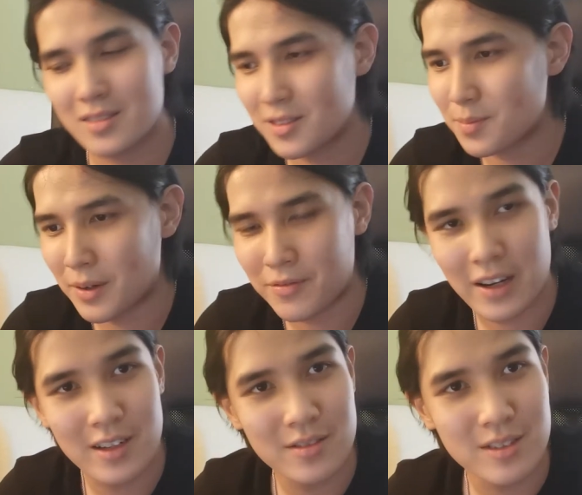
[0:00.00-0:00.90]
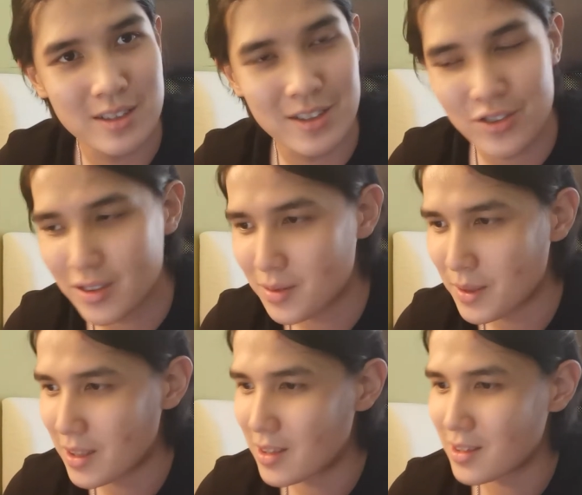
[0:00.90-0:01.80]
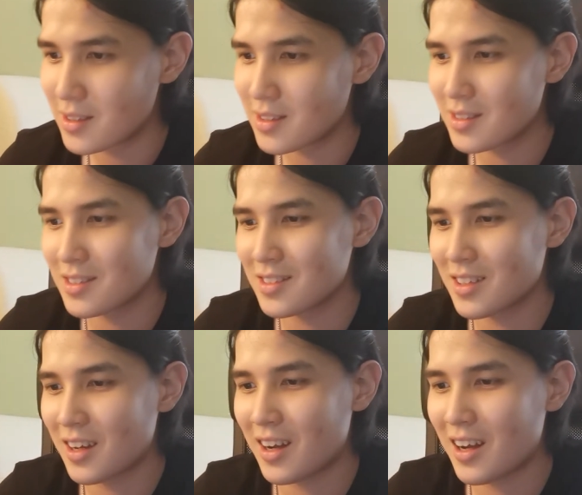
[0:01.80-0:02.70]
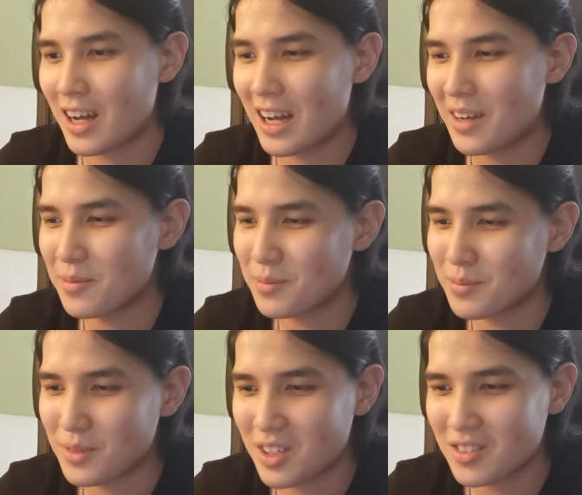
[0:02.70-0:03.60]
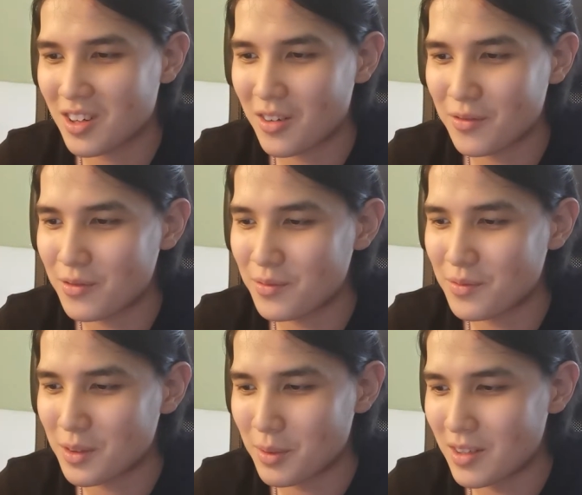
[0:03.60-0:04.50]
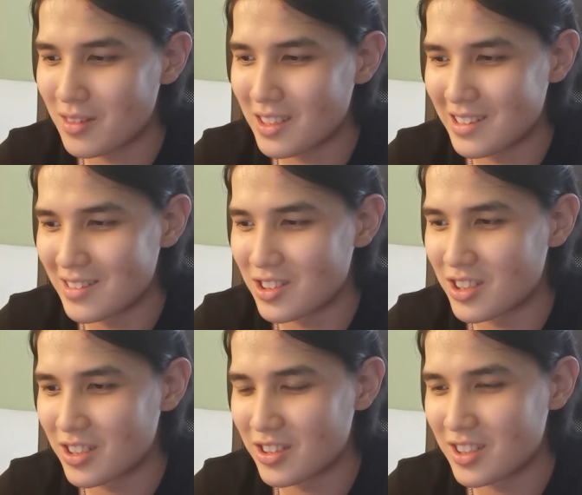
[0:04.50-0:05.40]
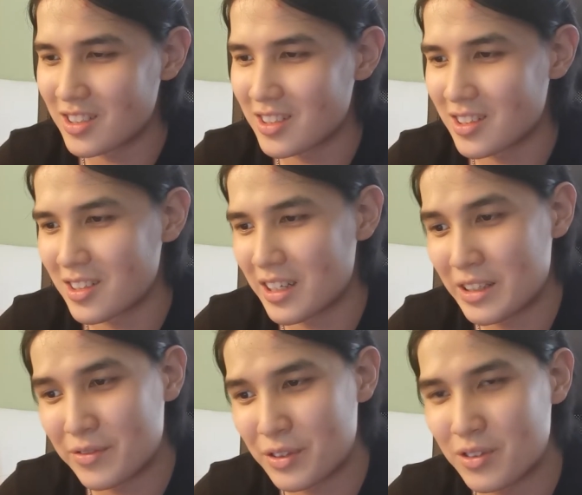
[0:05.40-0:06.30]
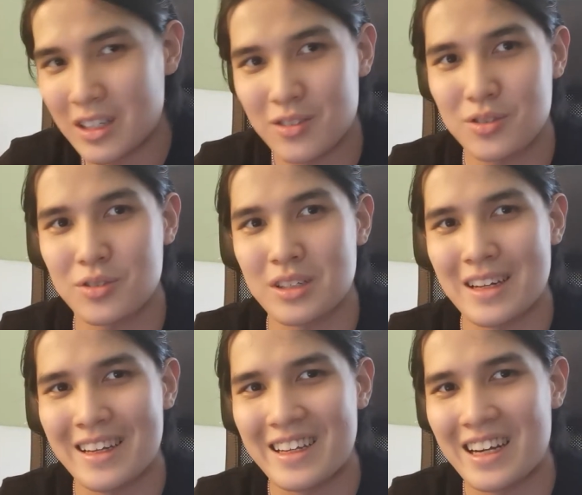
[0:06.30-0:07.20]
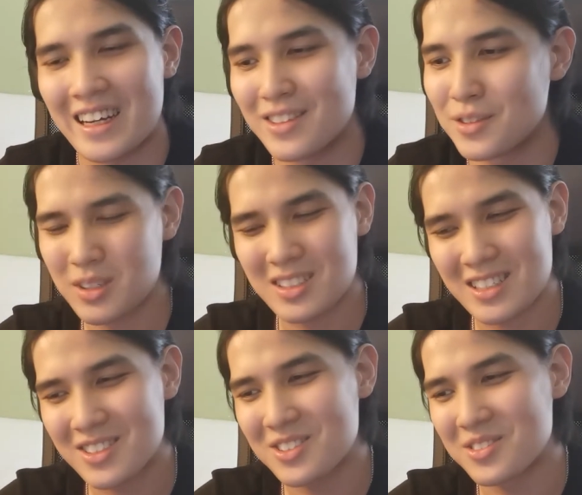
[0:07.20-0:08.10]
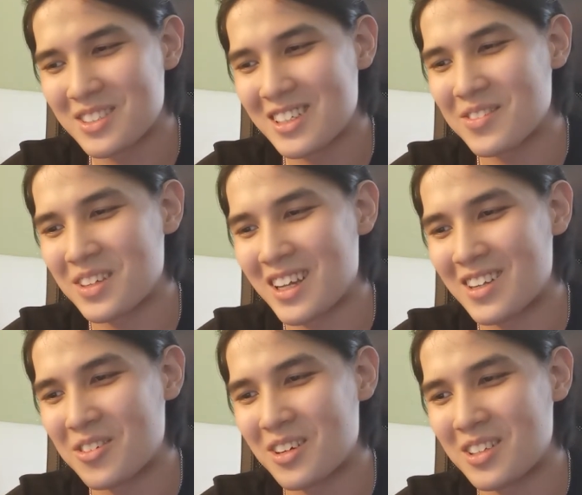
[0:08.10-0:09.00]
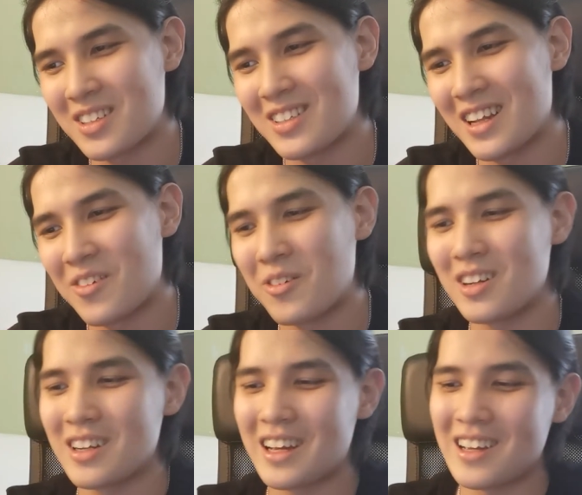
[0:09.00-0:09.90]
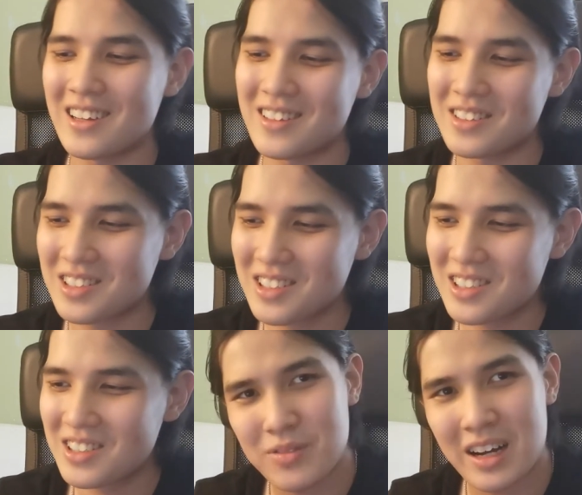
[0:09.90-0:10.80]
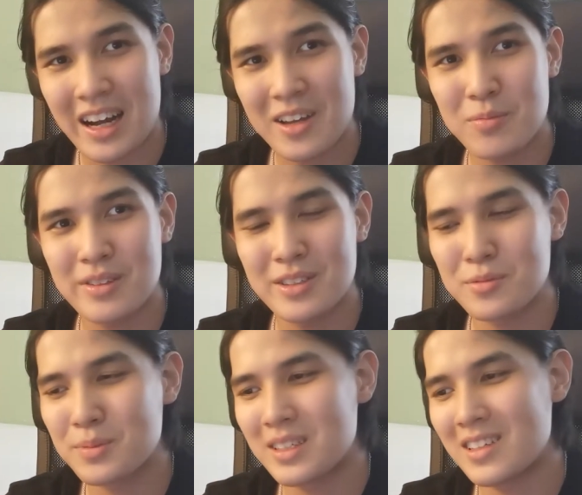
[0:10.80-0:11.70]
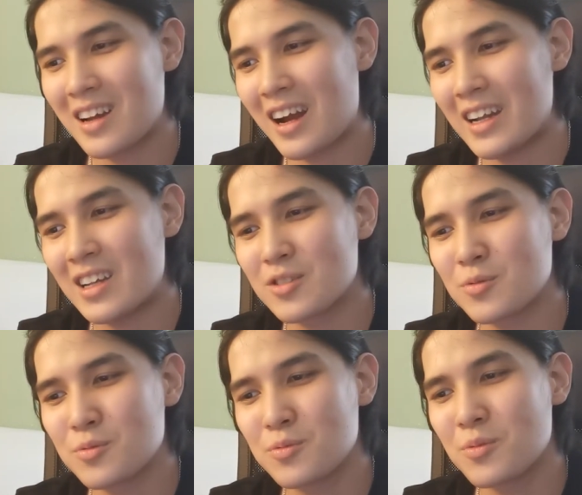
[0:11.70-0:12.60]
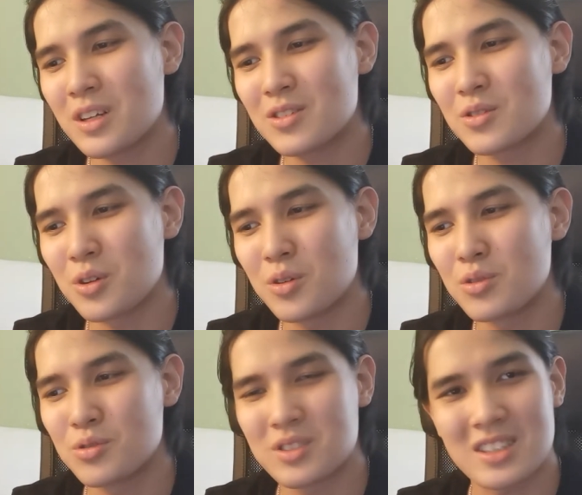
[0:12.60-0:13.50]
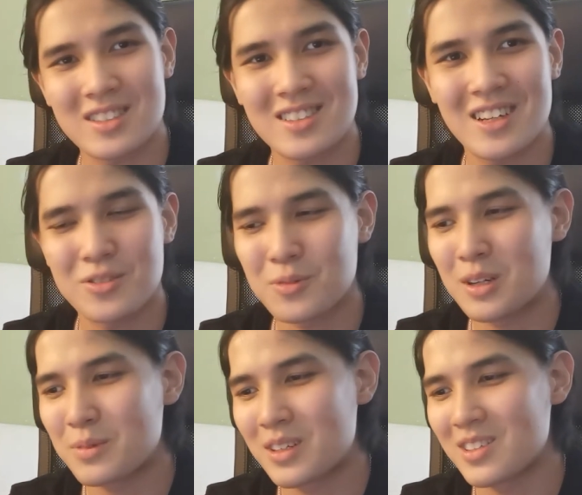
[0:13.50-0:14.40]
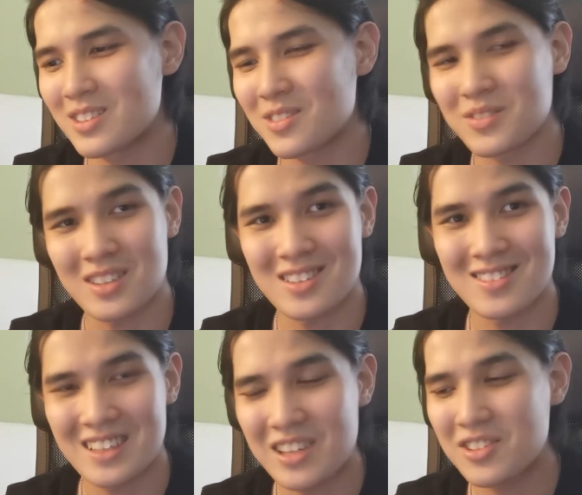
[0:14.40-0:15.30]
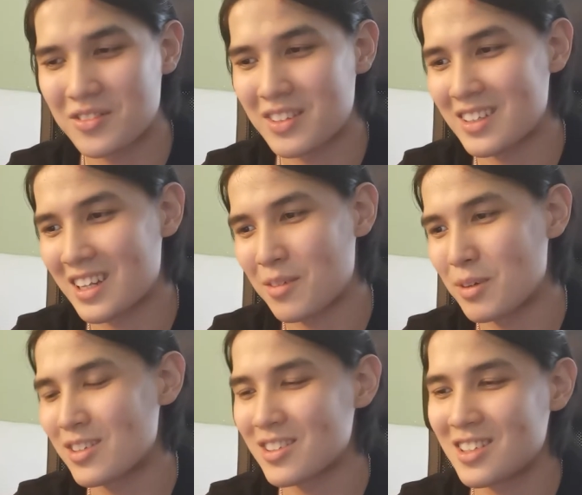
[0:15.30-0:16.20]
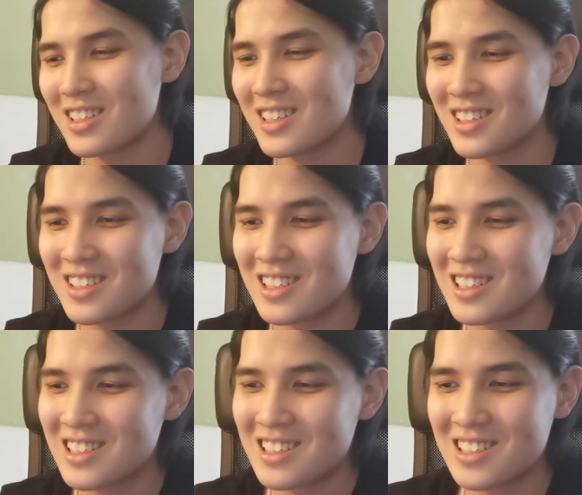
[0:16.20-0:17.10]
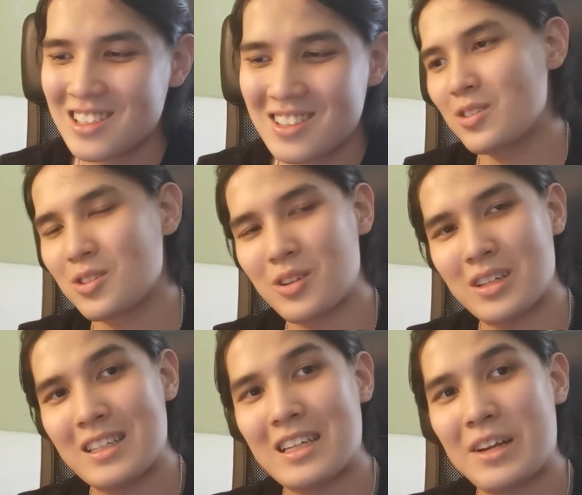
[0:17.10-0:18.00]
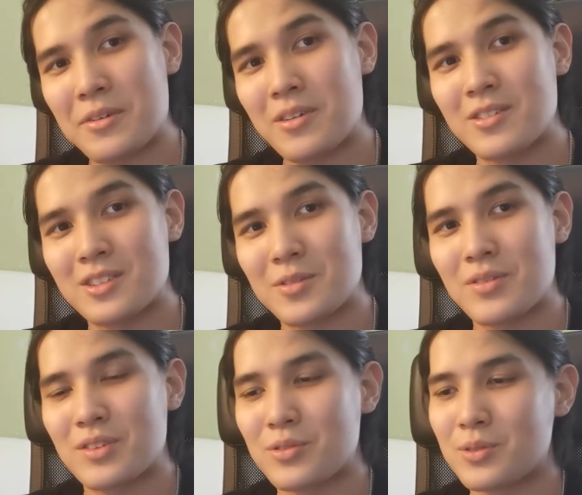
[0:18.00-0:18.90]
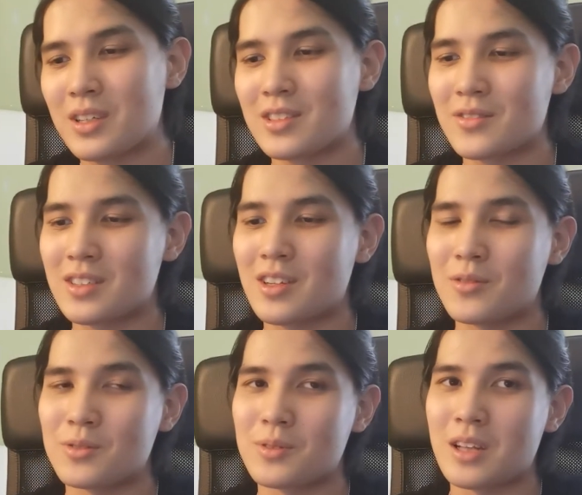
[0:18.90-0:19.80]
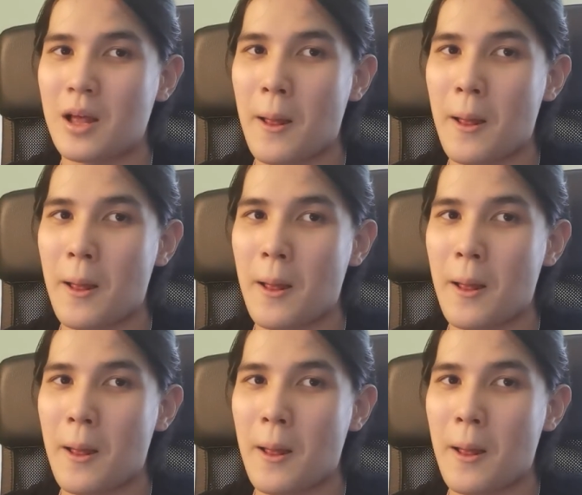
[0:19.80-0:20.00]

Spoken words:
it's my final decisions, because I'm not comfortable in changing the infill and also the layer height, because I just don't think you will get the quality that I want. And with the higher printing speed, I doesn't want to go to 60 as well because of the layer shifting that I mentioned earlier. So I think I'm going to stick with the 2 days 17 hours one.